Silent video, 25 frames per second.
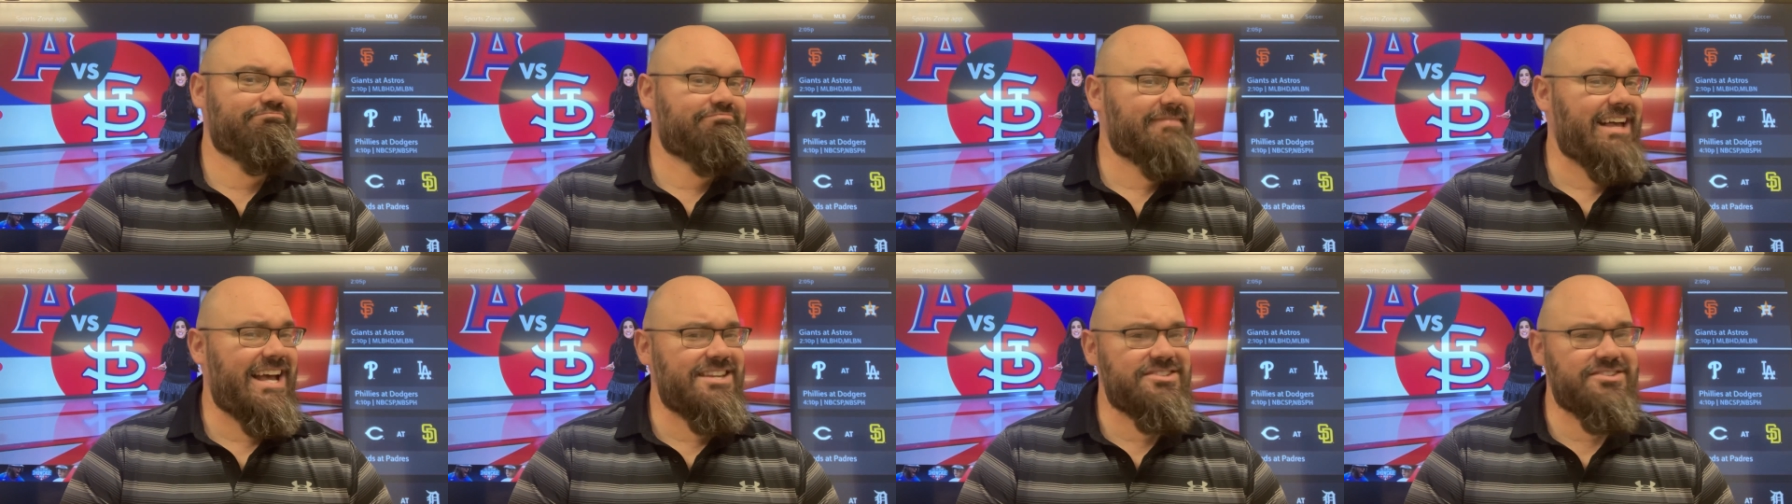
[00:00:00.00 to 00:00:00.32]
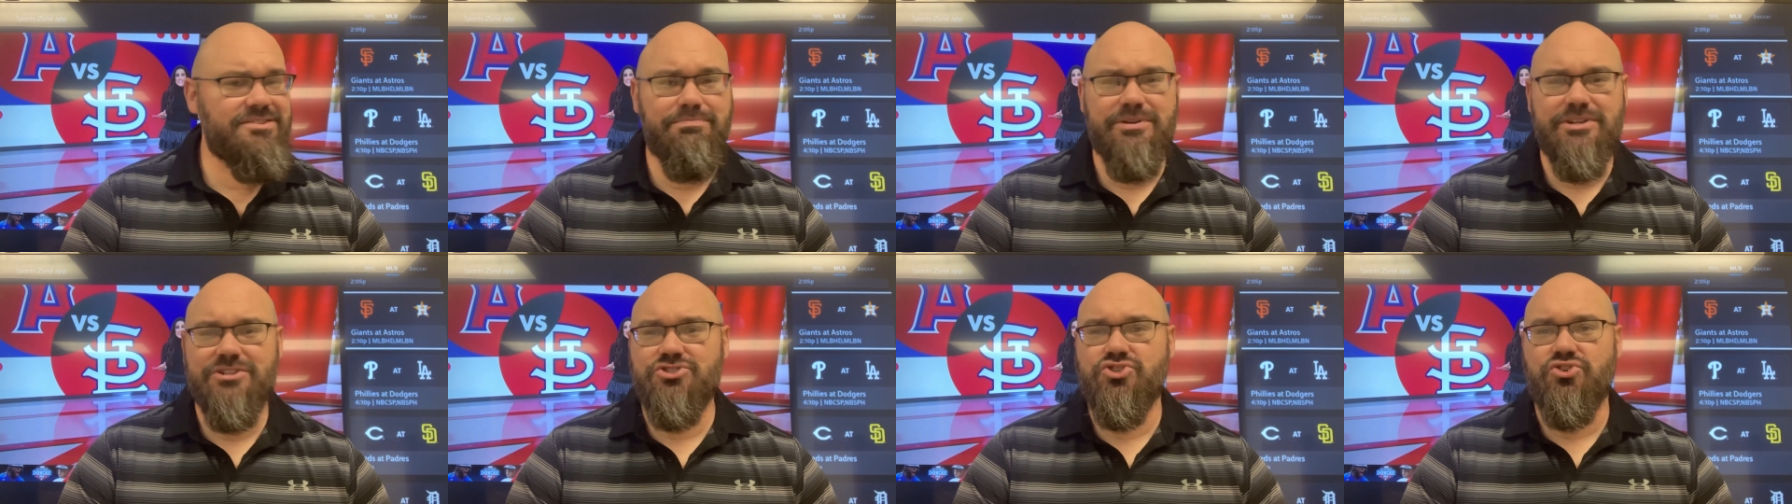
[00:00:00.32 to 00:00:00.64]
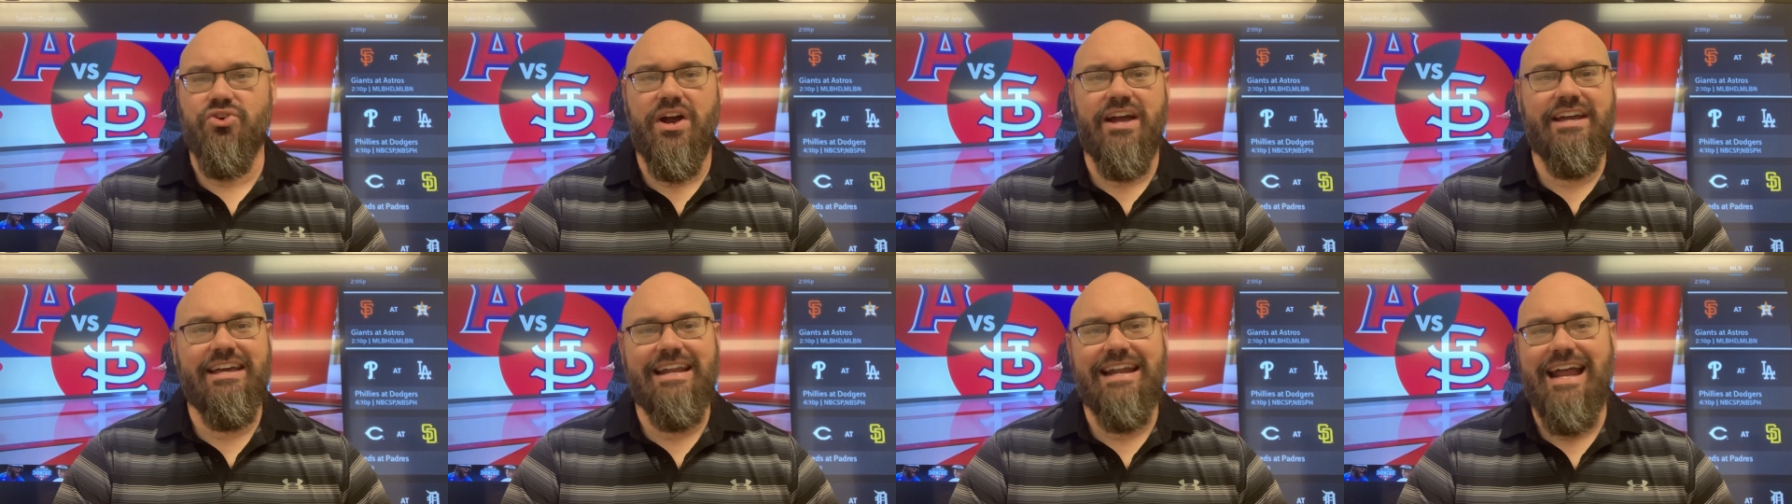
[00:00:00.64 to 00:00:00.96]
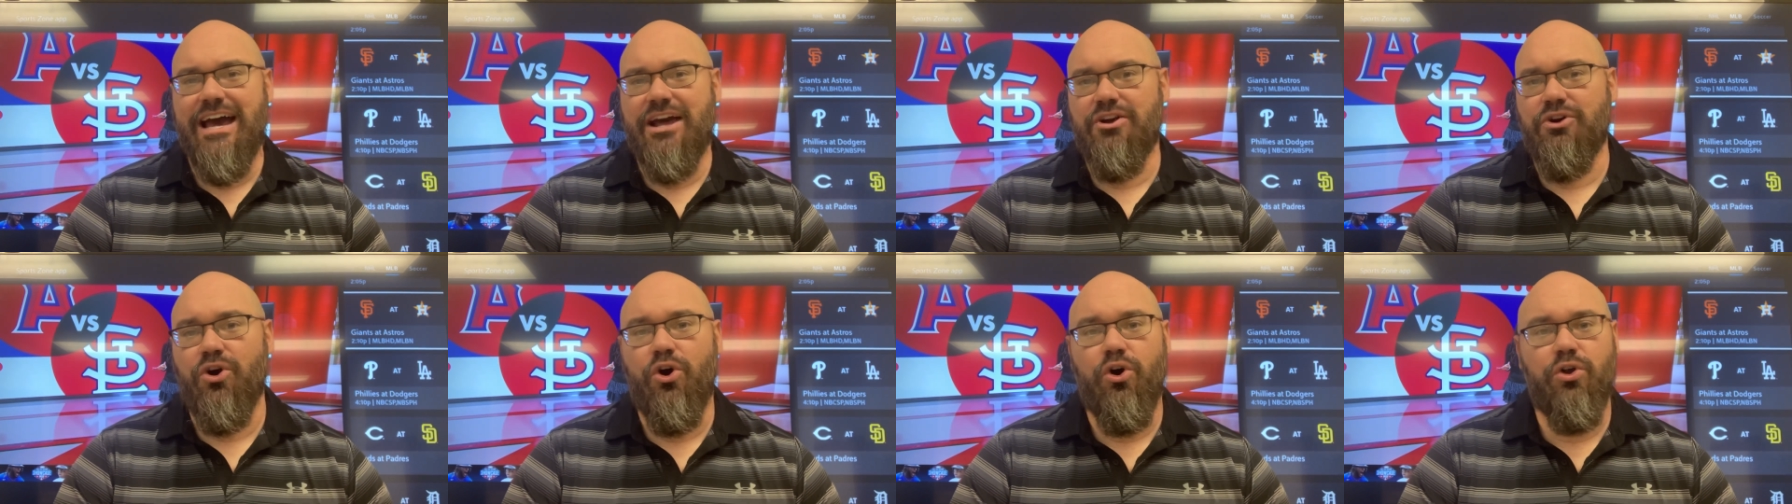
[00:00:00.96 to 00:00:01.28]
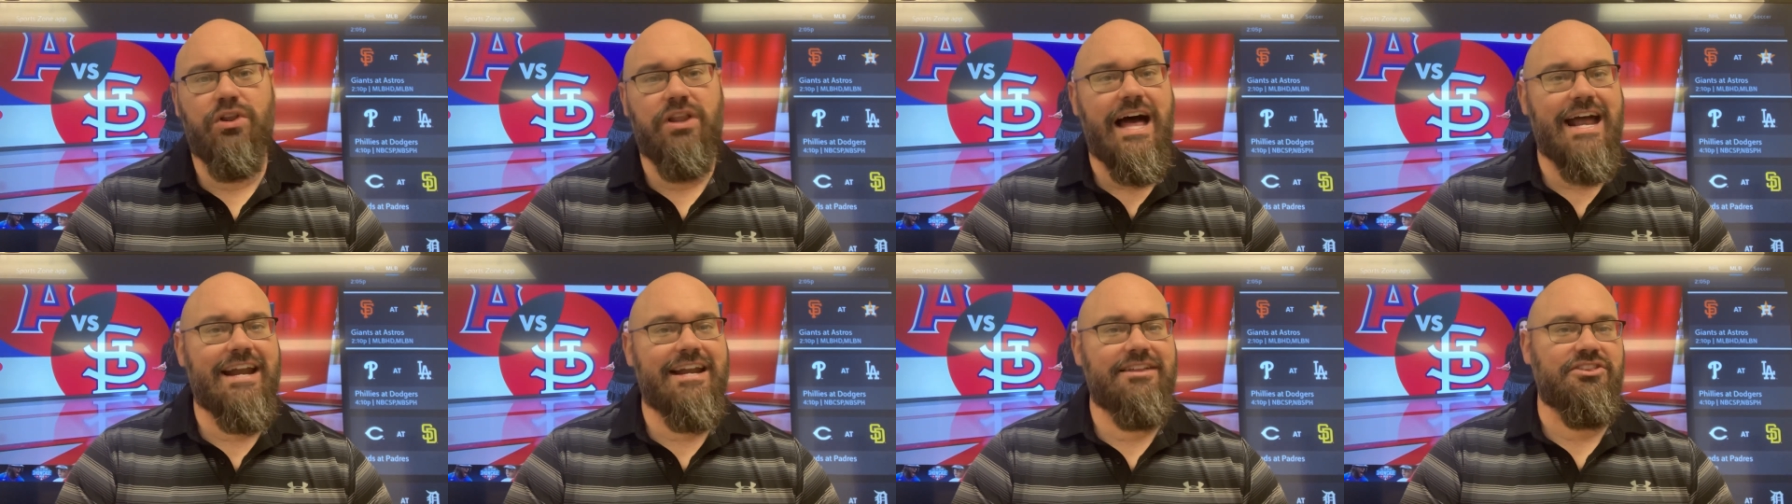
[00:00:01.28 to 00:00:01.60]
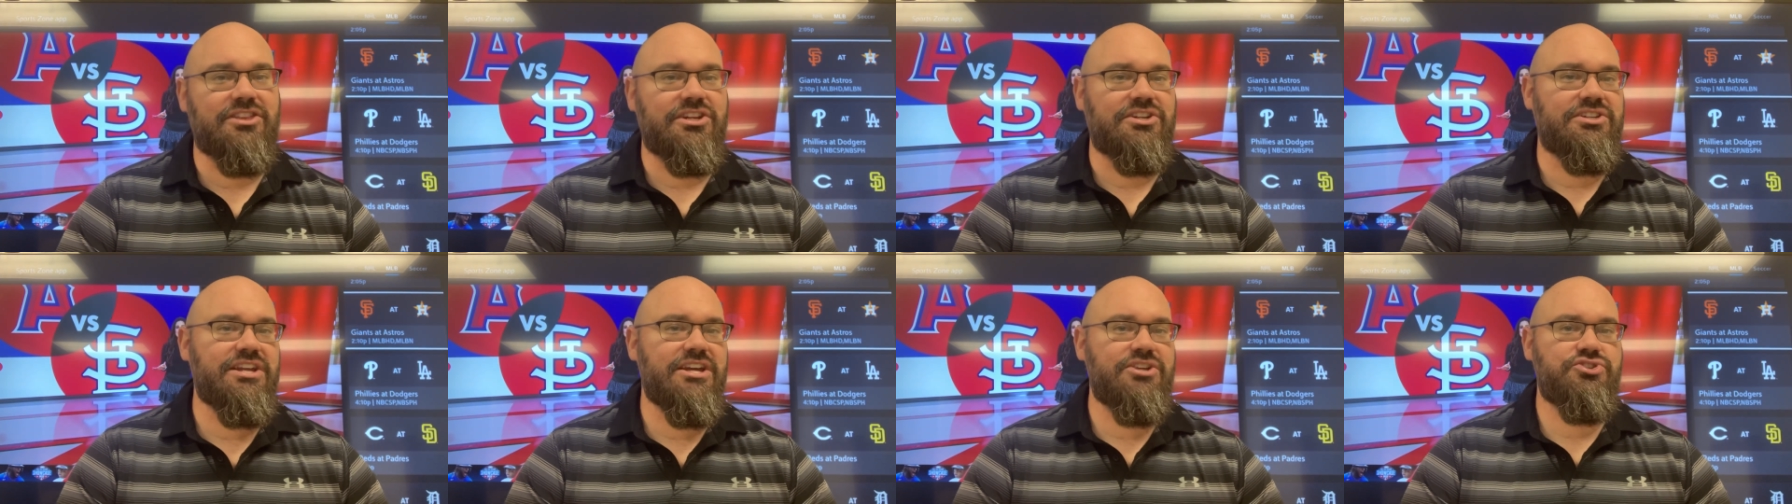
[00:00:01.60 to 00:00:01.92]
hasn't been striking out a whole lot at
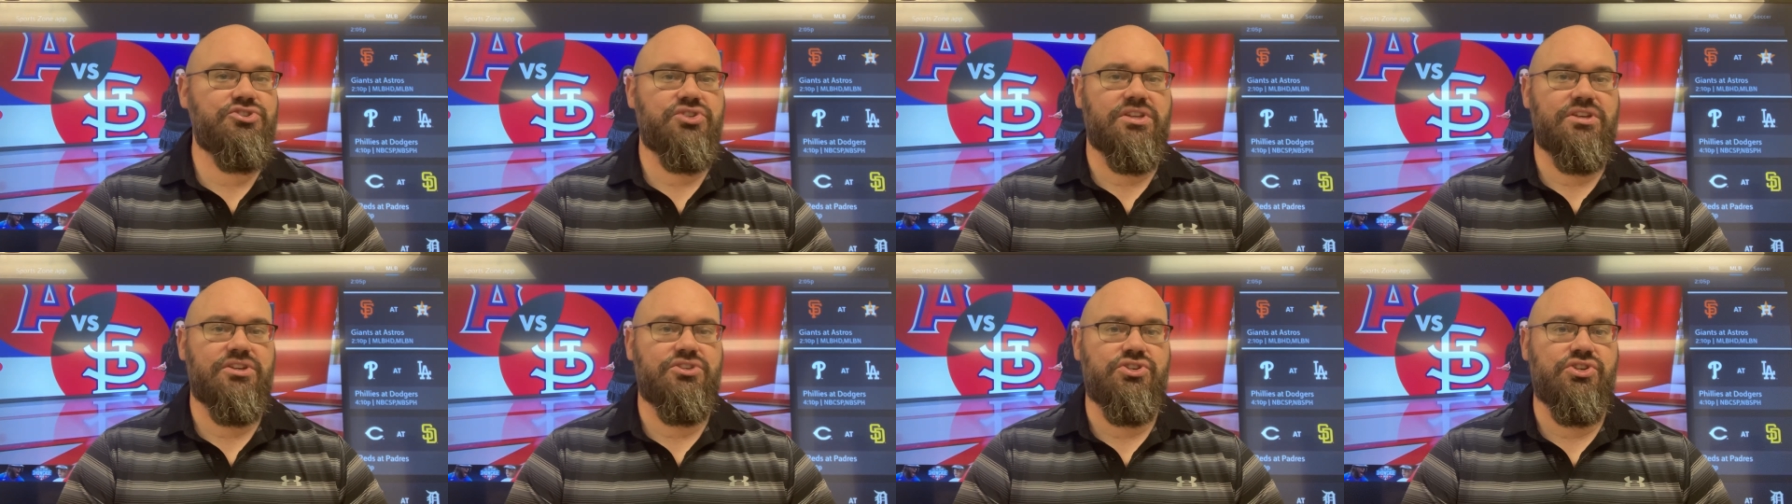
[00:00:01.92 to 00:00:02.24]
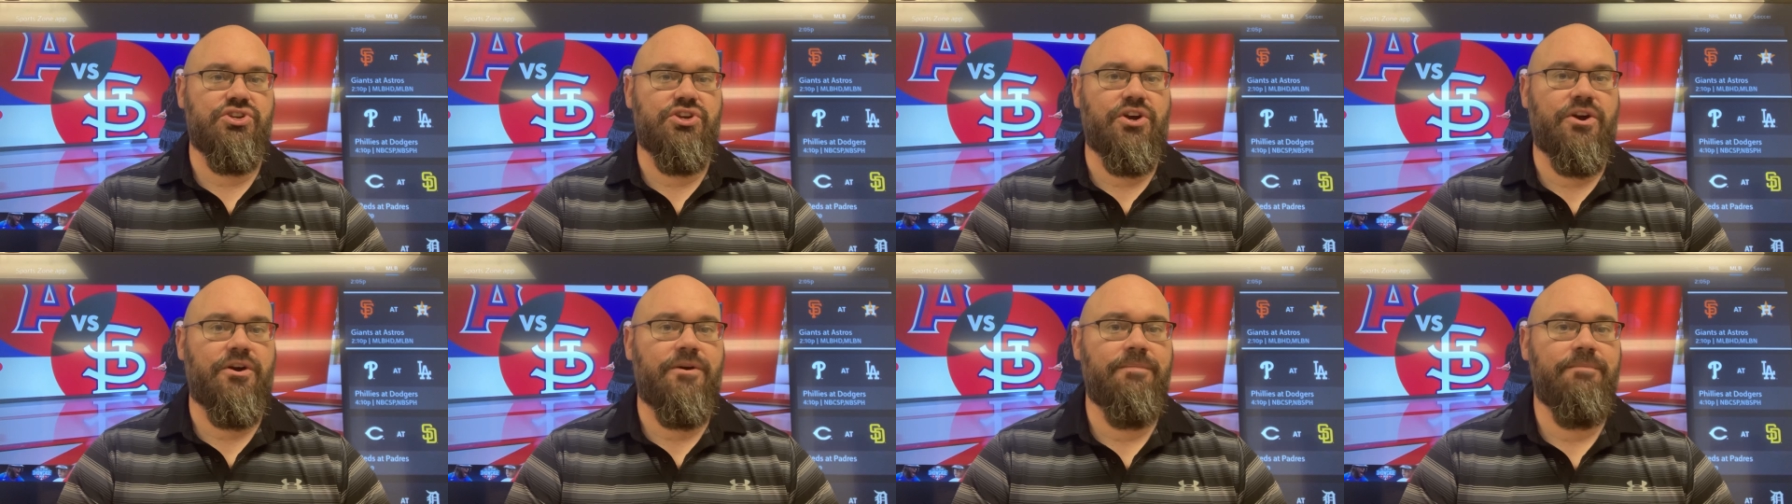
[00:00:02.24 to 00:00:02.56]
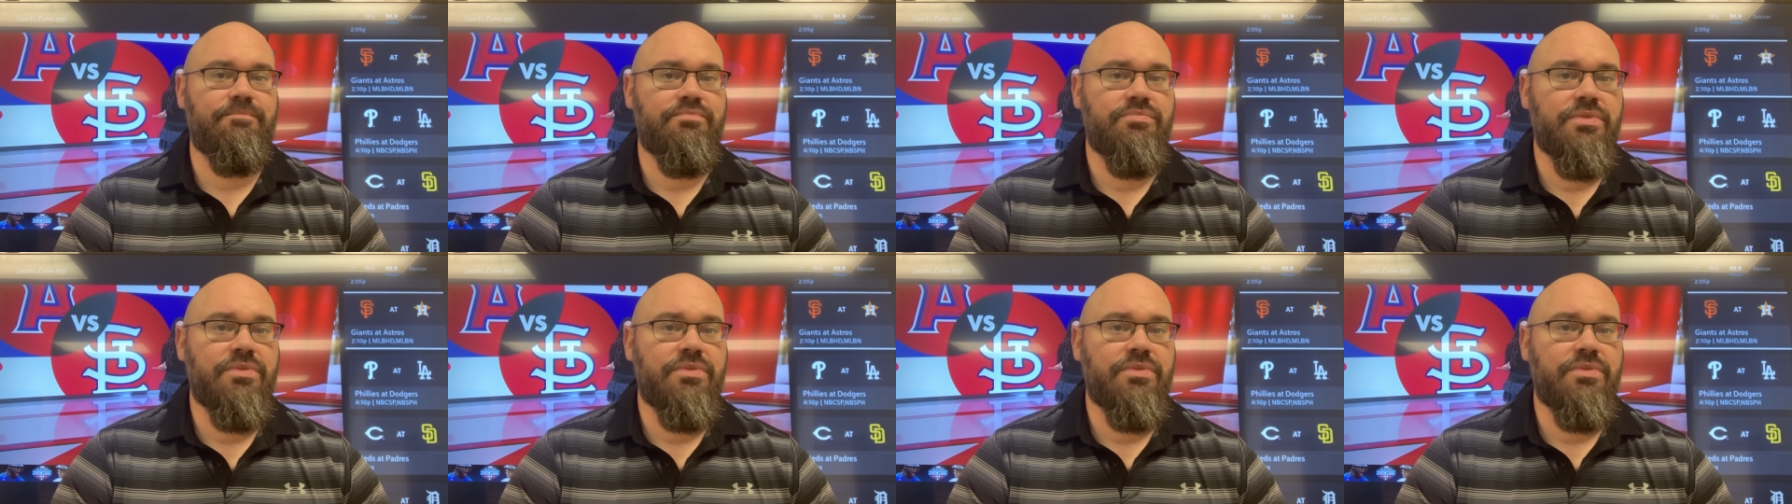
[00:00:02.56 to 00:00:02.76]
the dish this year.